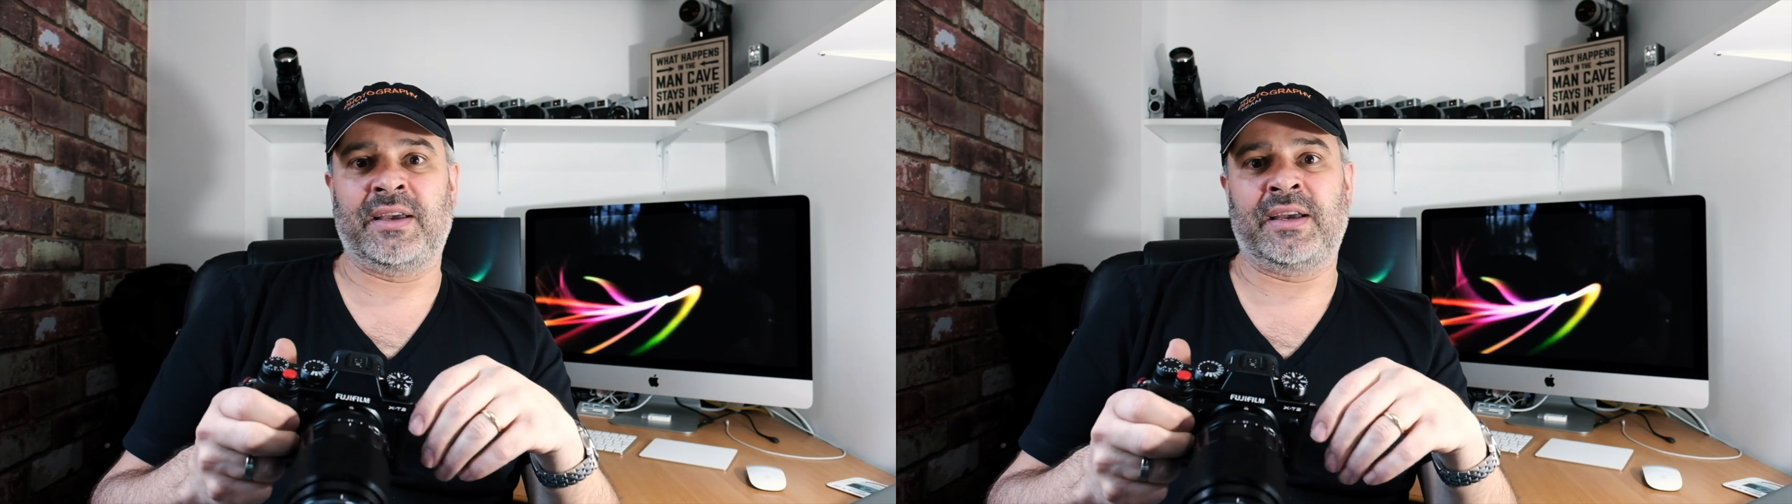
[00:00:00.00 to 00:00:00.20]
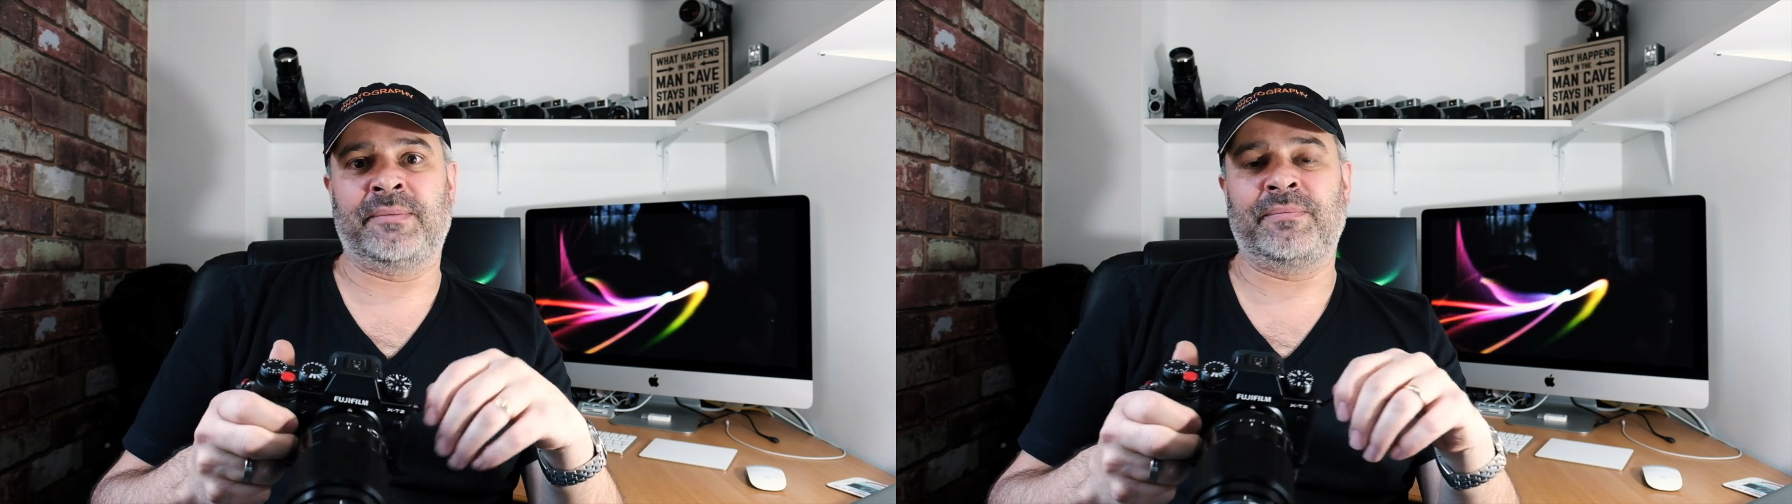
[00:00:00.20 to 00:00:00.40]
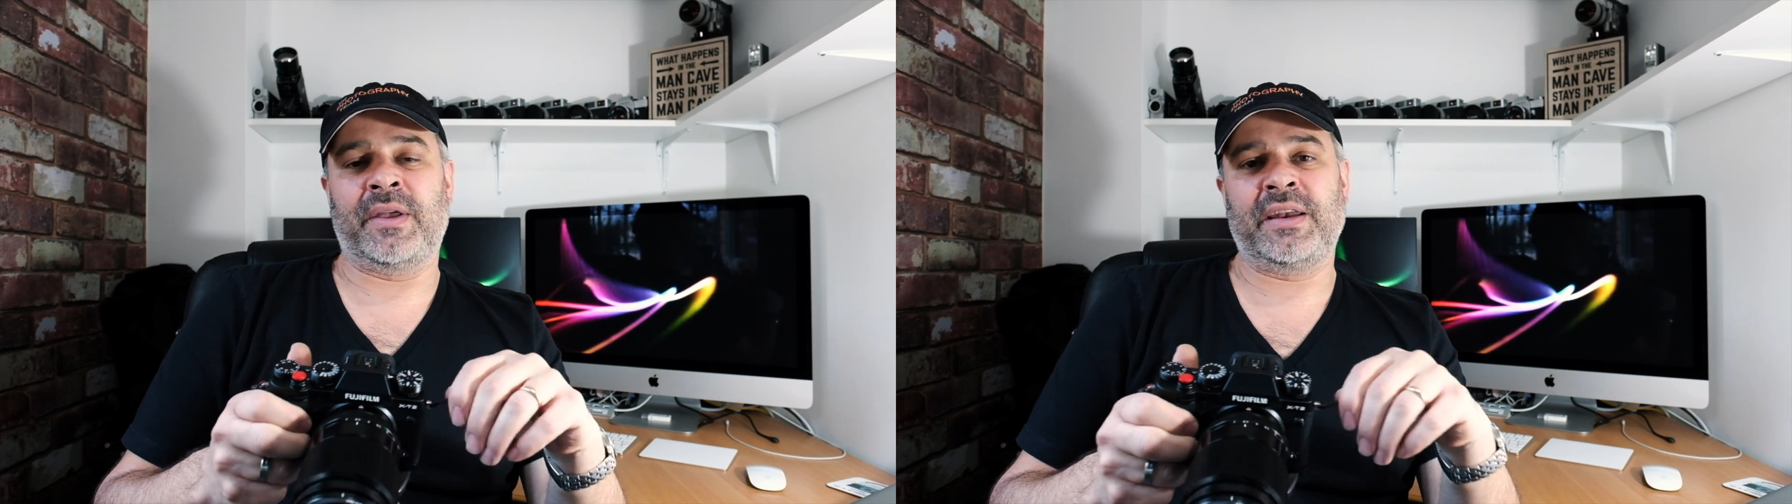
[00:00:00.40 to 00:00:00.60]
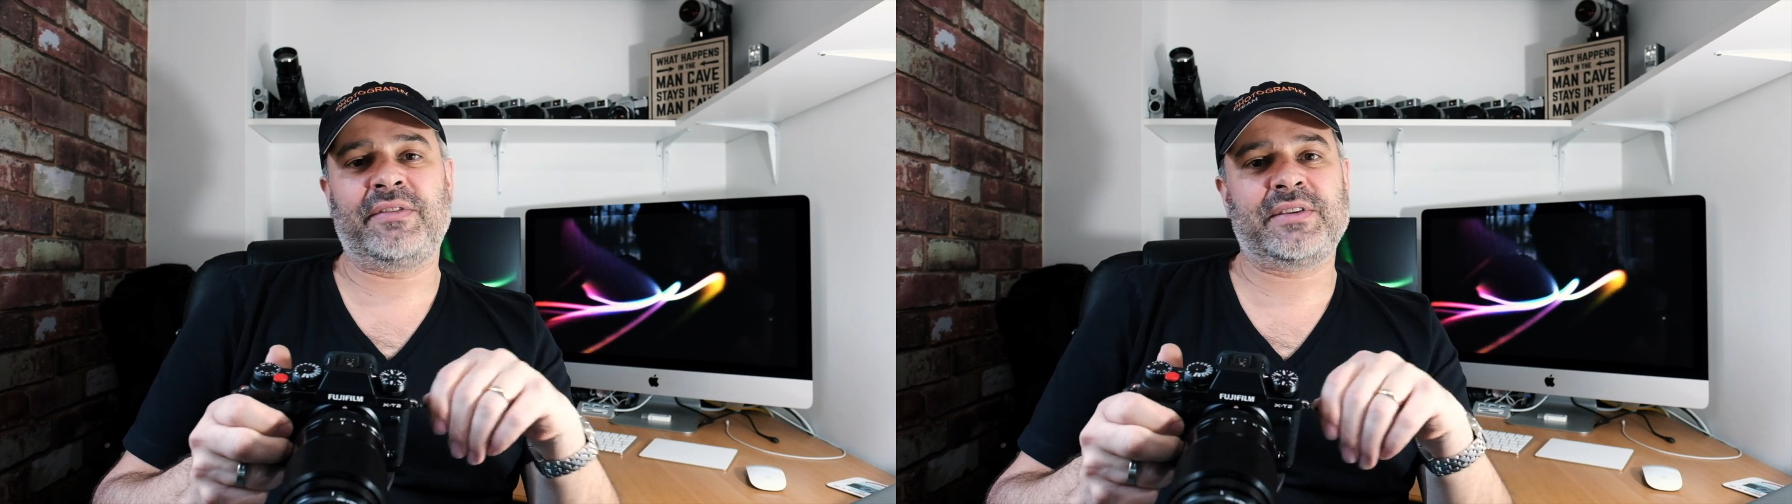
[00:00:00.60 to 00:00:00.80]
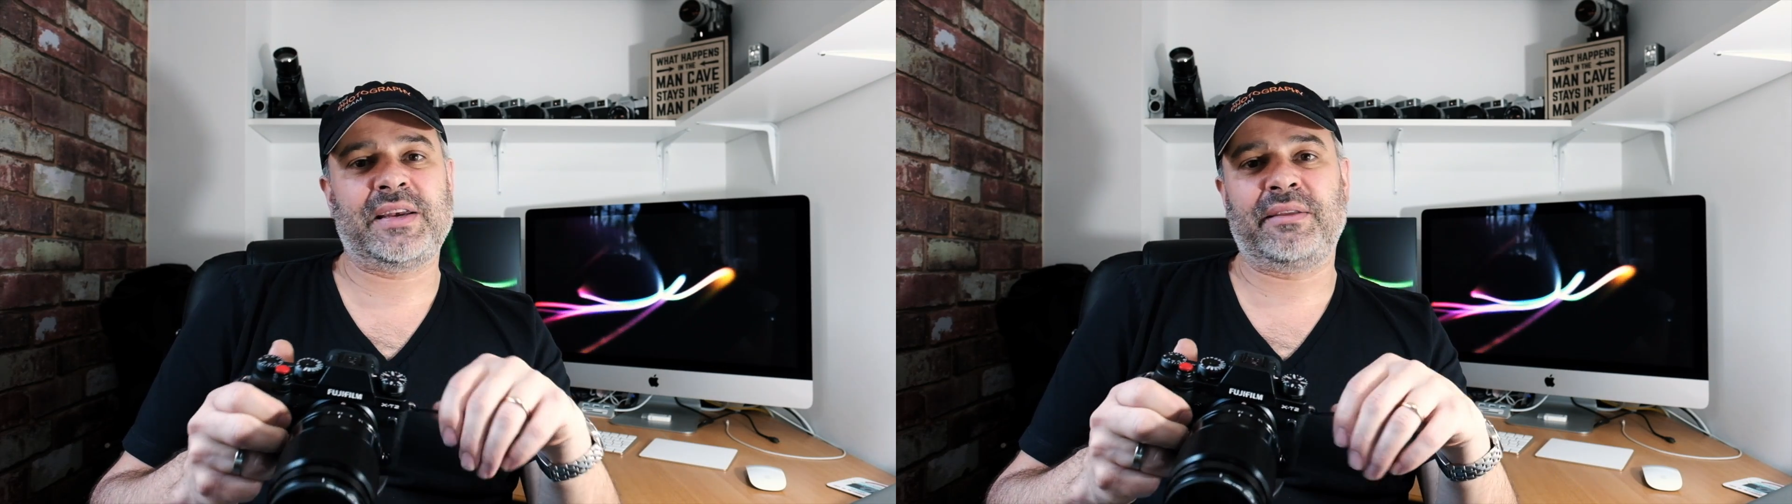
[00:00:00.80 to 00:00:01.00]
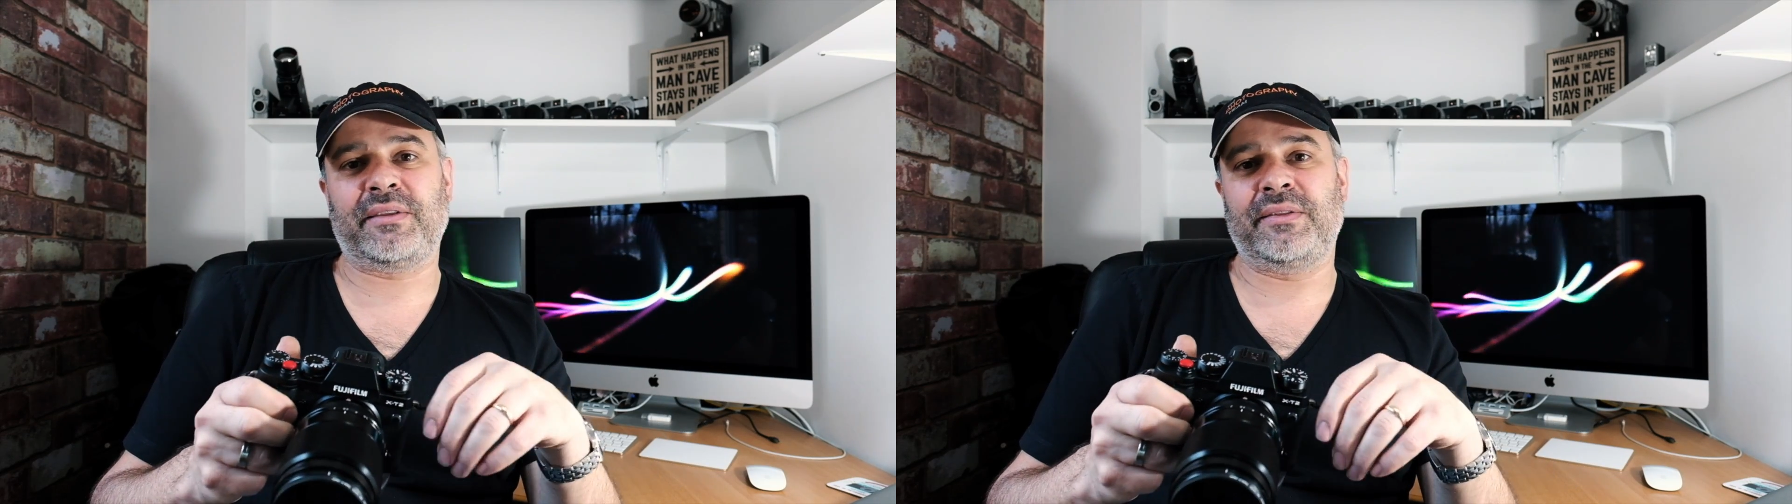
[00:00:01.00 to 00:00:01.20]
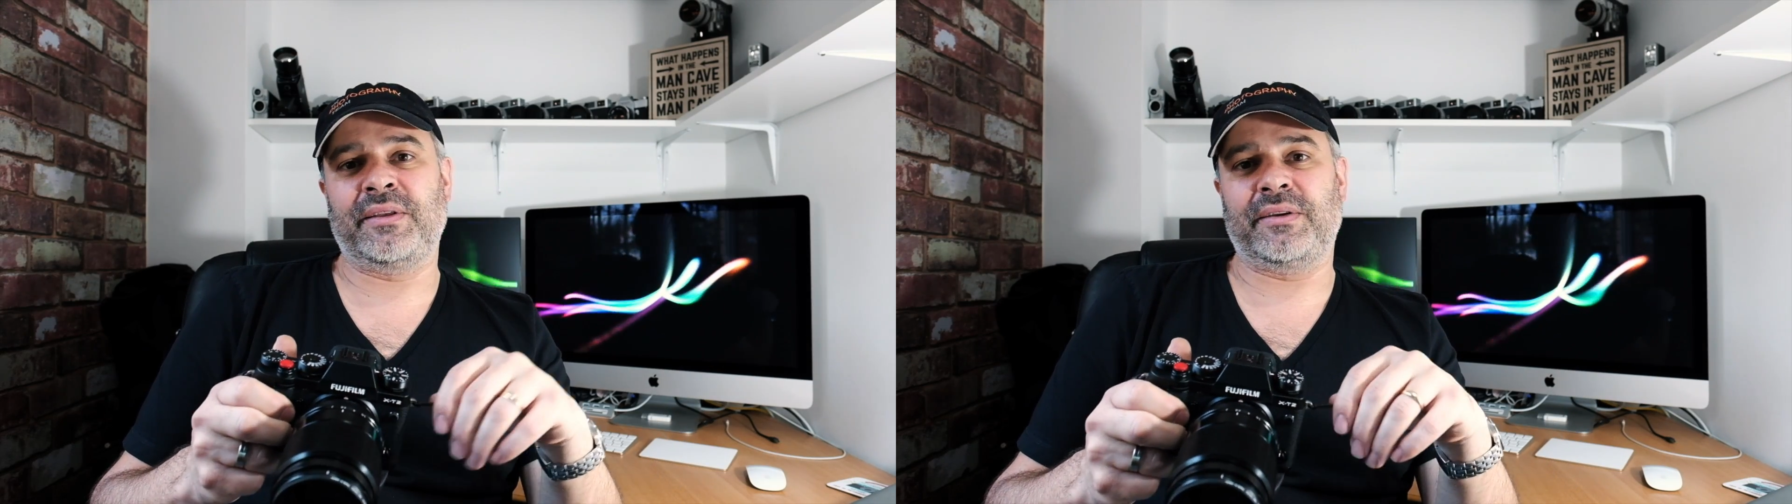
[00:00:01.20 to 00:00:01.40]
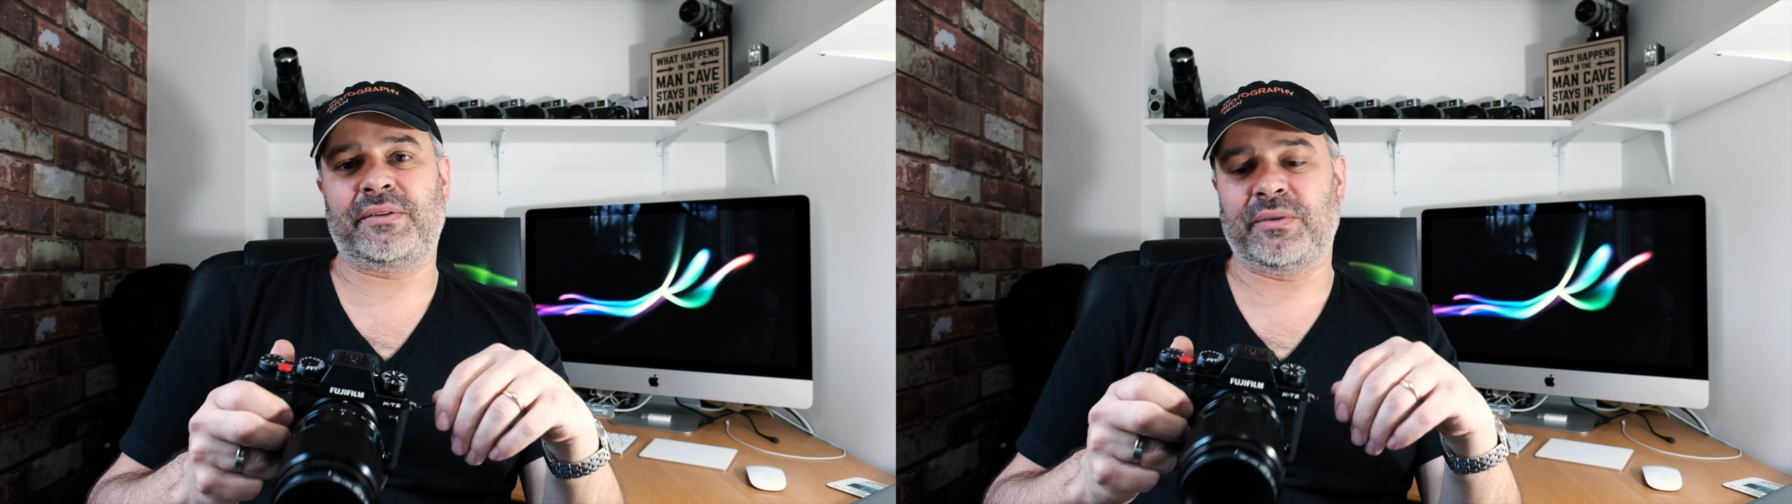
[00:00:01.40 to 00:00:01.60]
And if there's anything
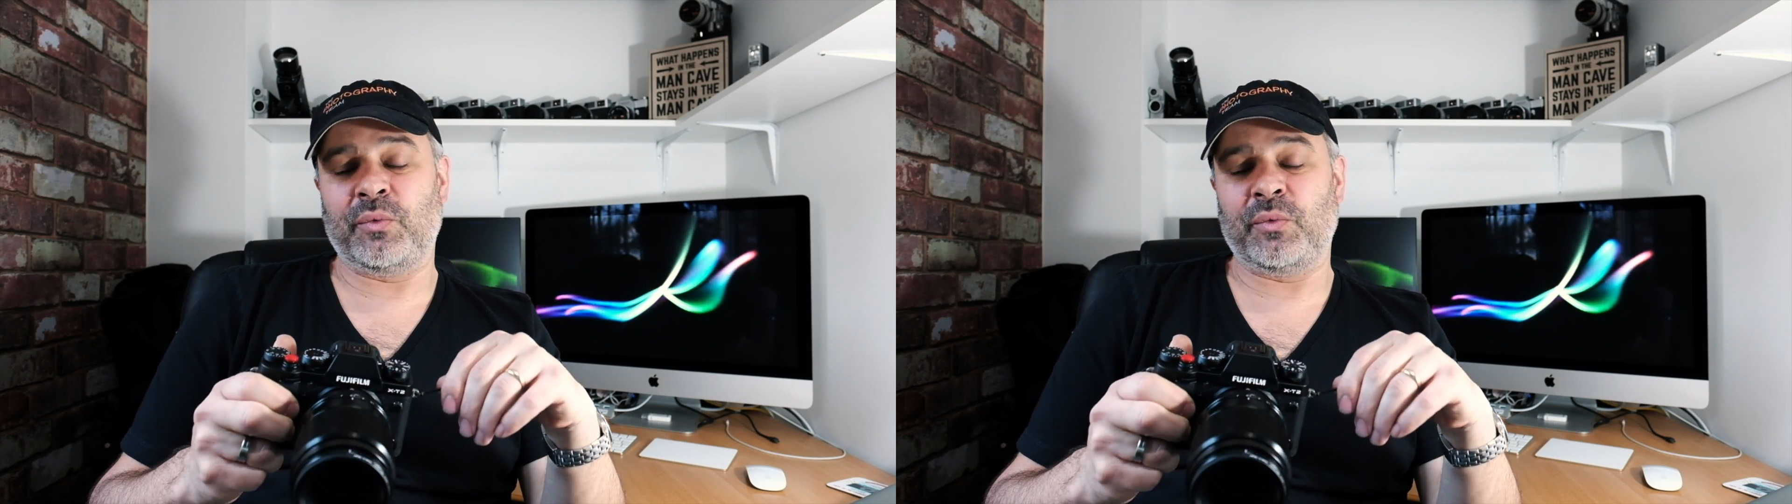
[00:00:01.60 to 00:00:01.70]
that